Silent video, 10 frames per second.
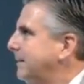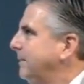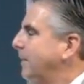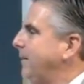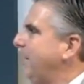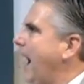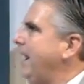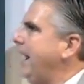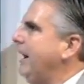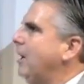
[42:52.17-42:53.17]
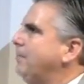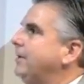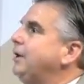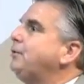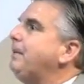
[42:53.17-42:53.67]
Well, they're not here, but
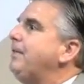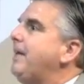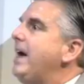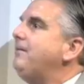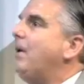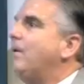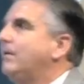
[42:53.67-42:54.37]
just be thankful